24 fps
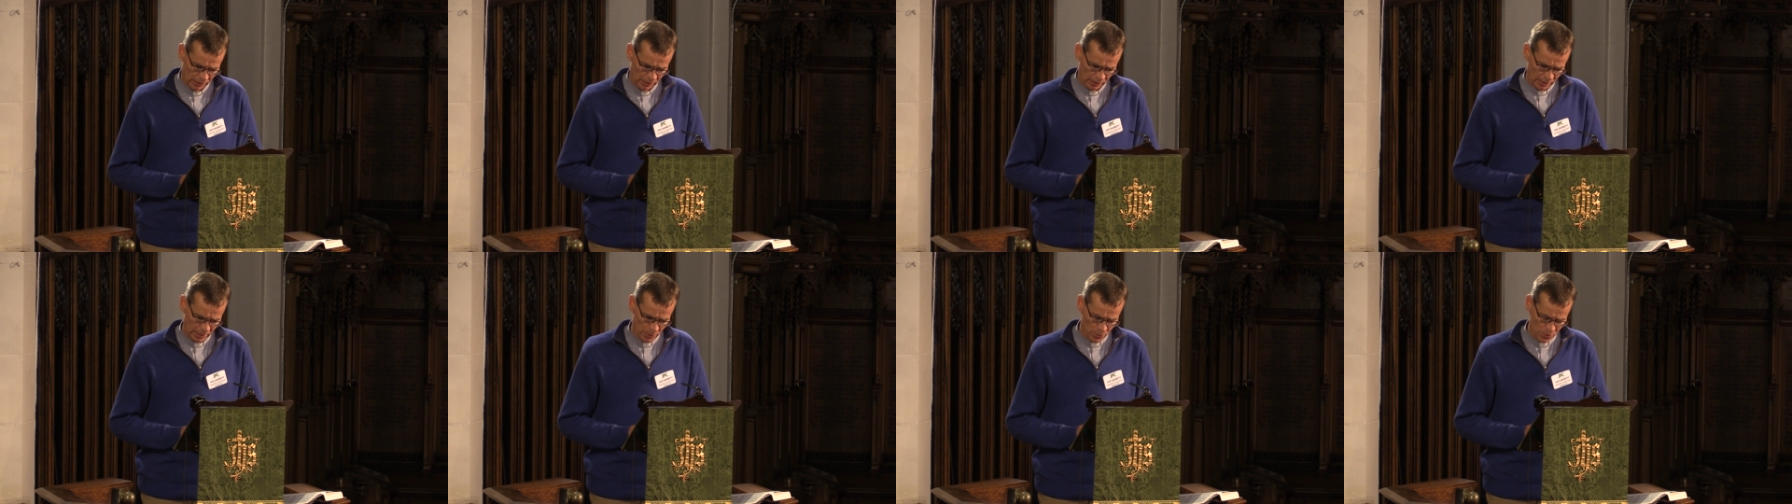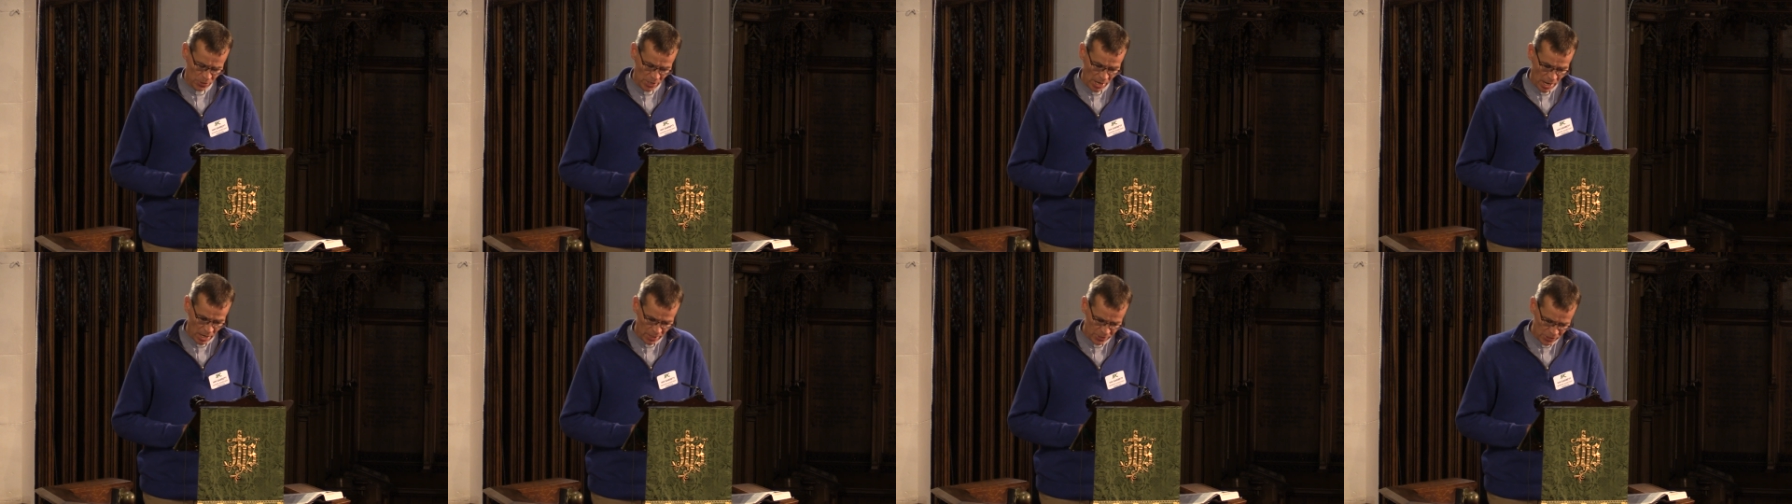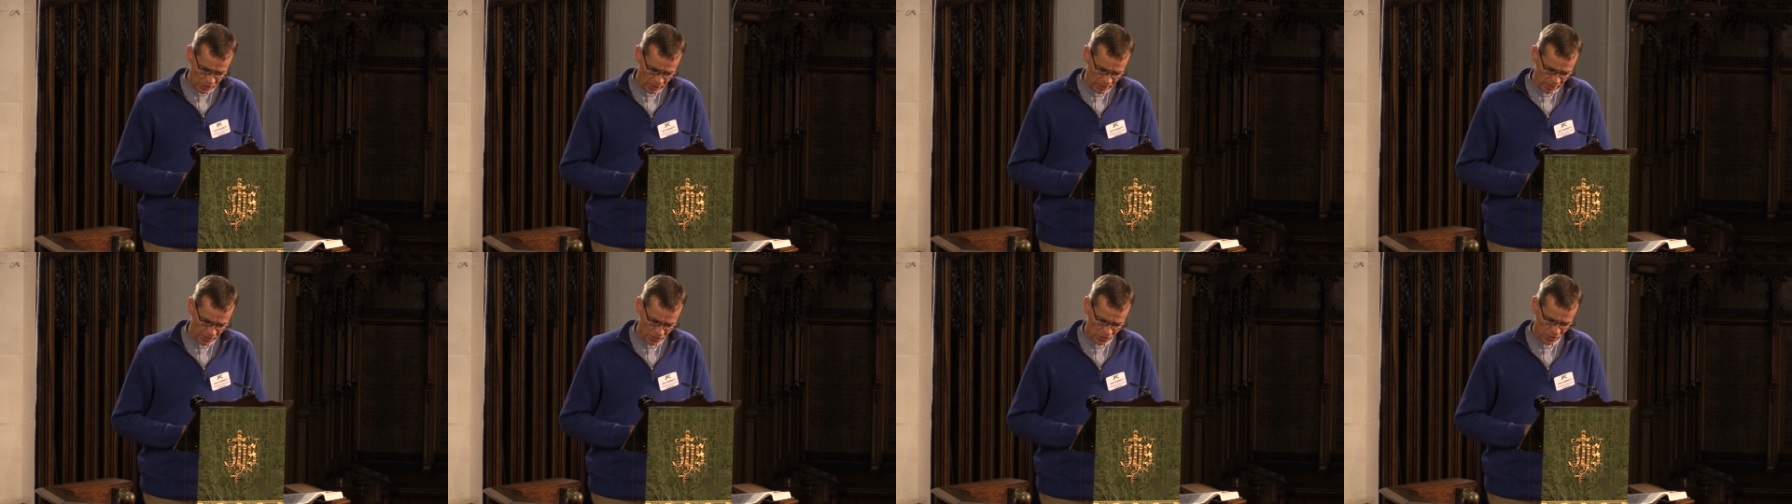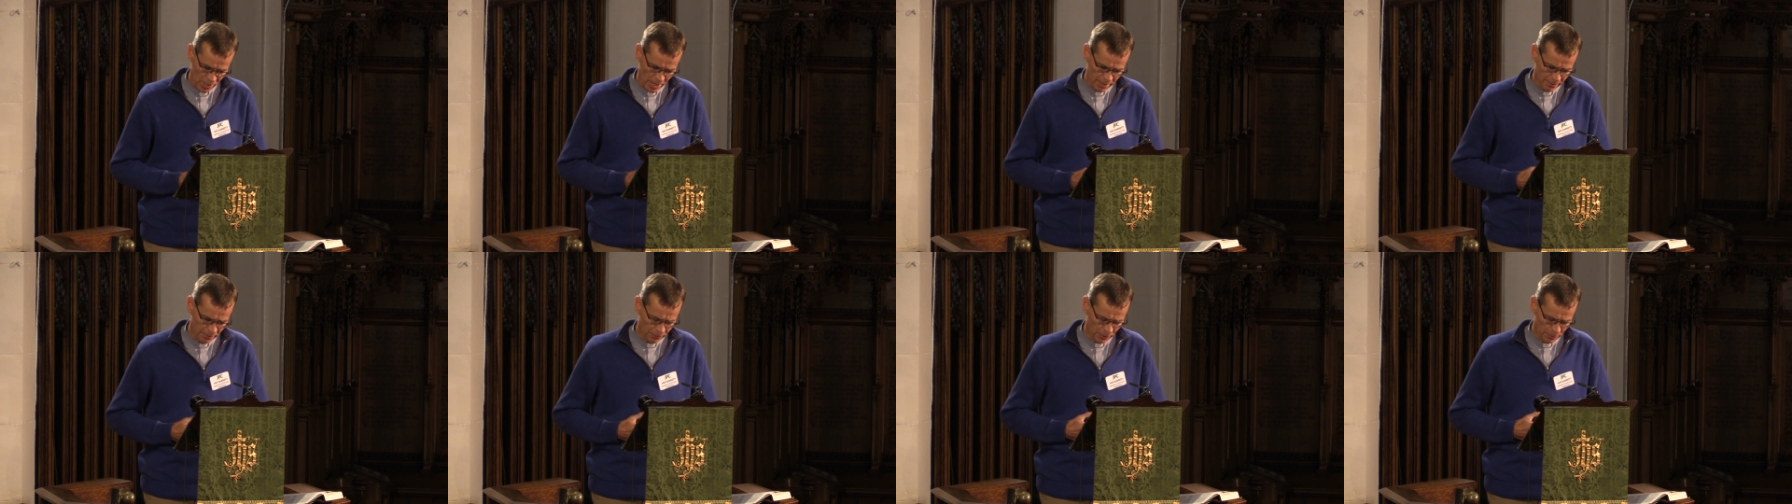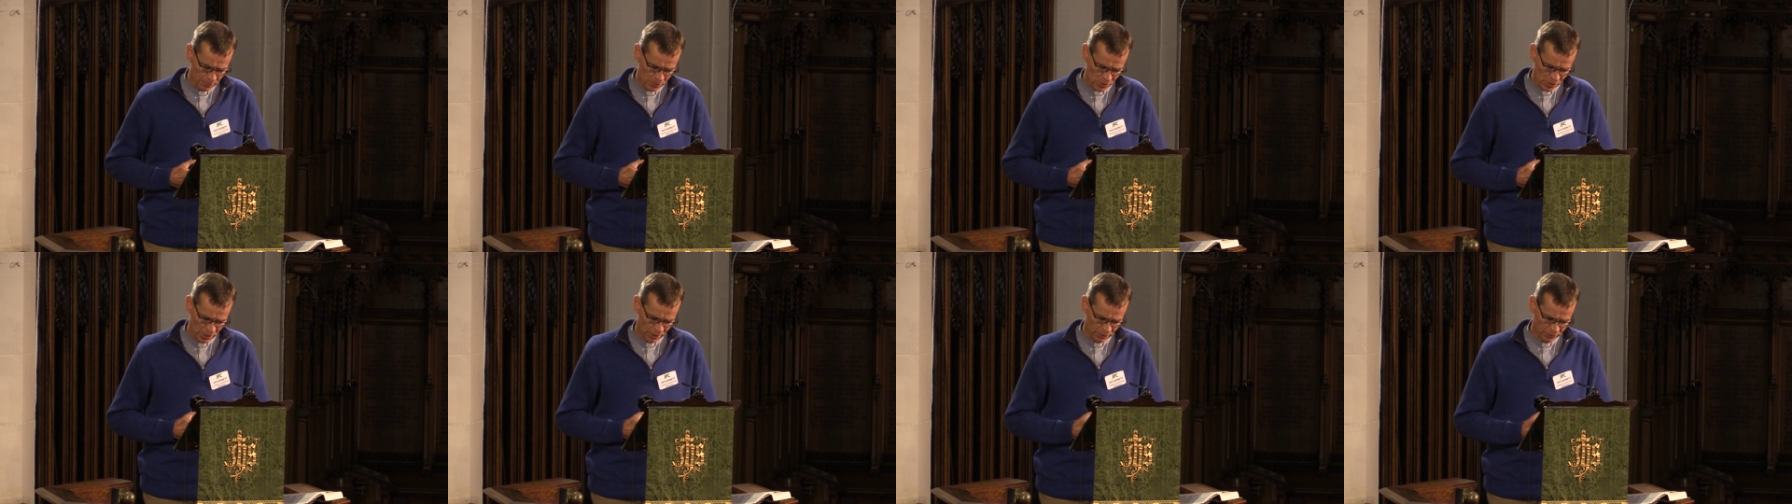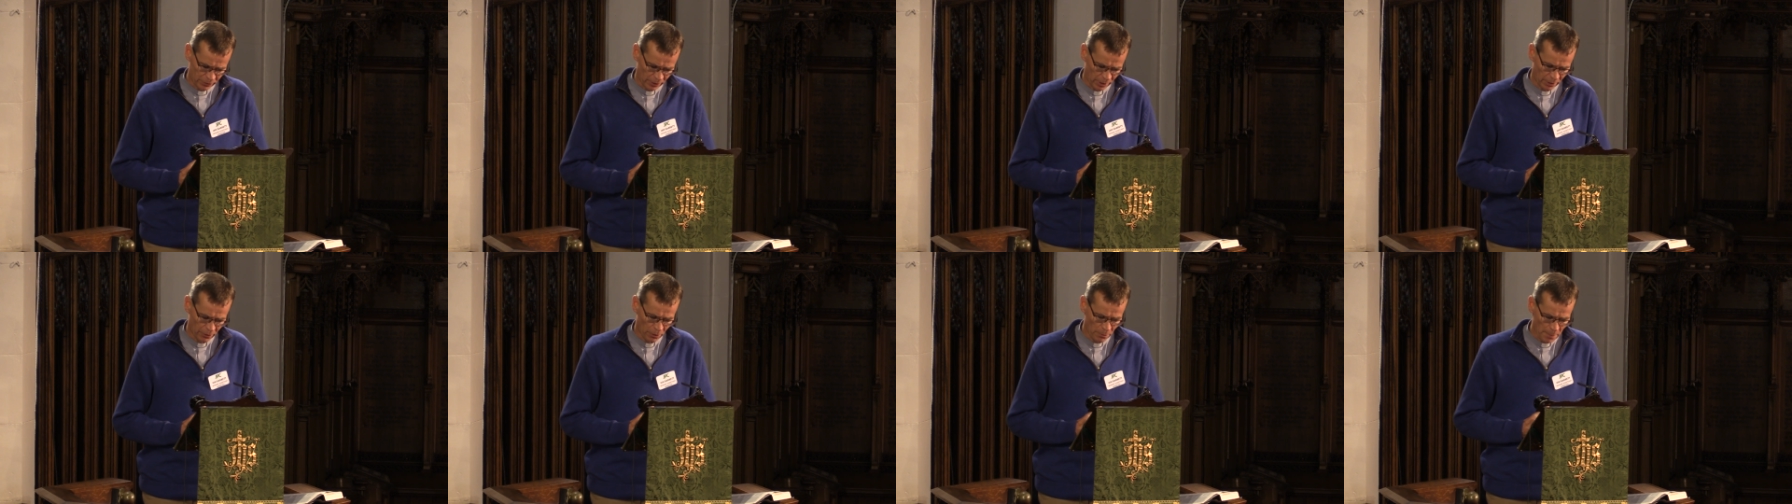He was utterly ashamed of himself.
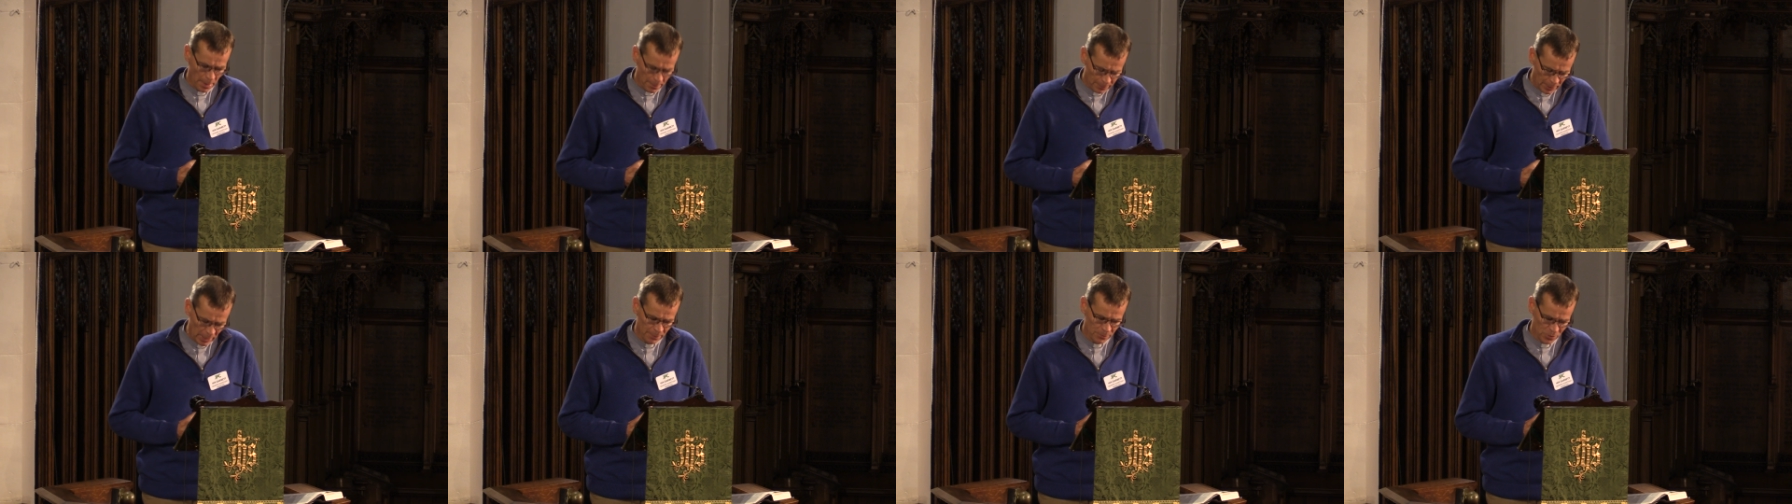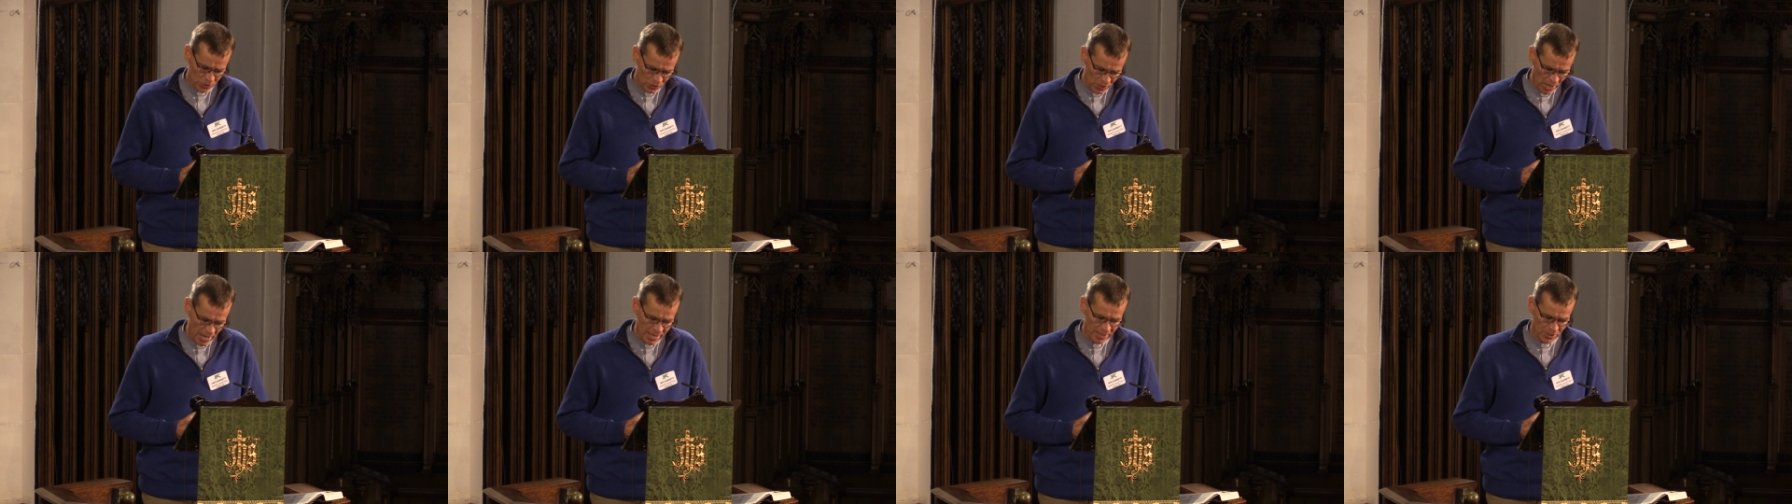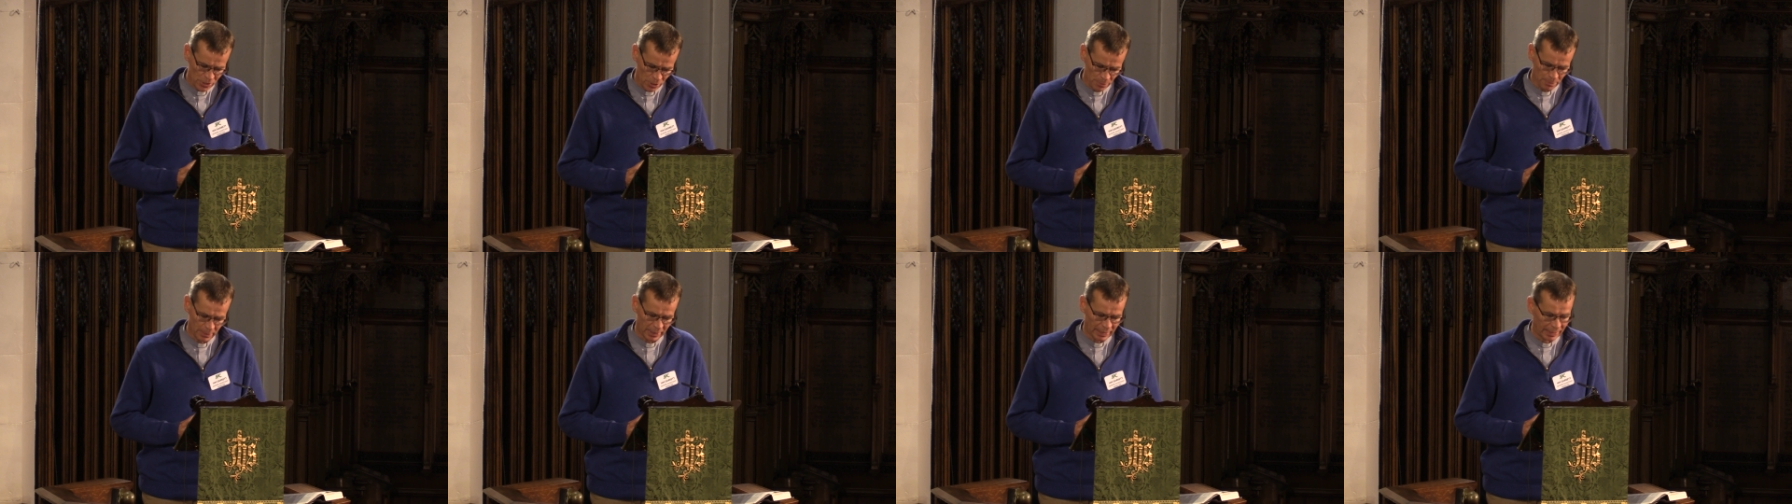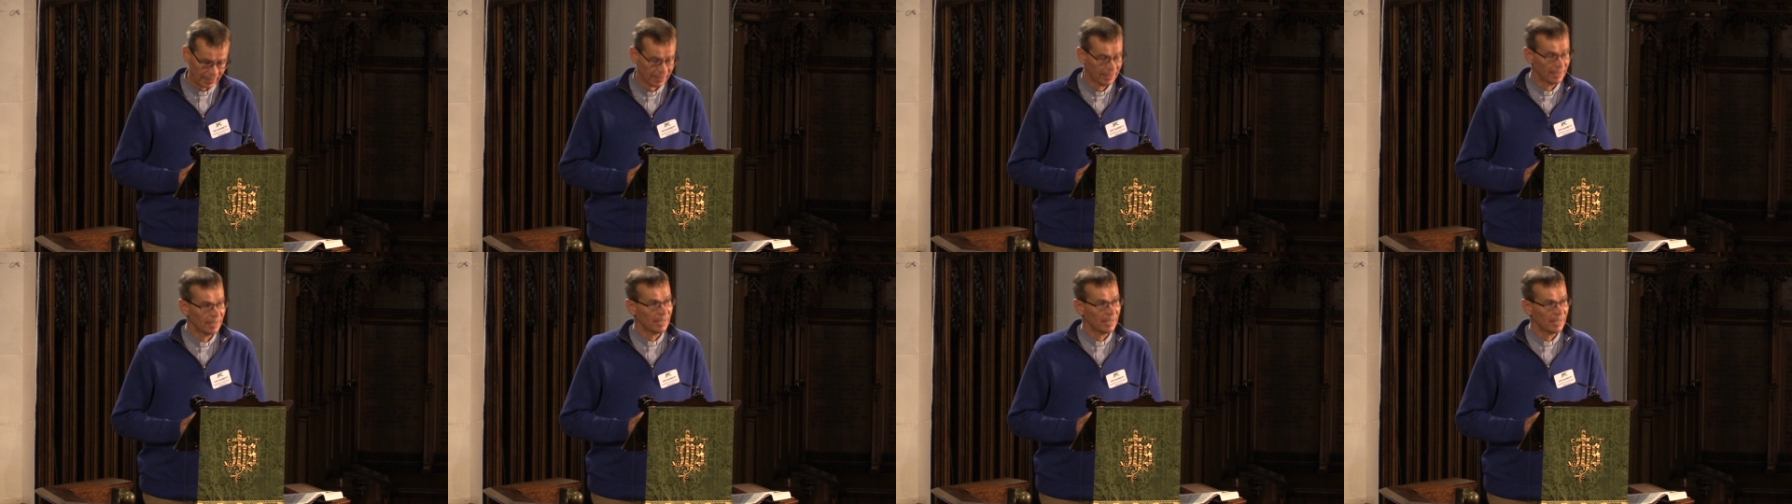And I remember him saying to me,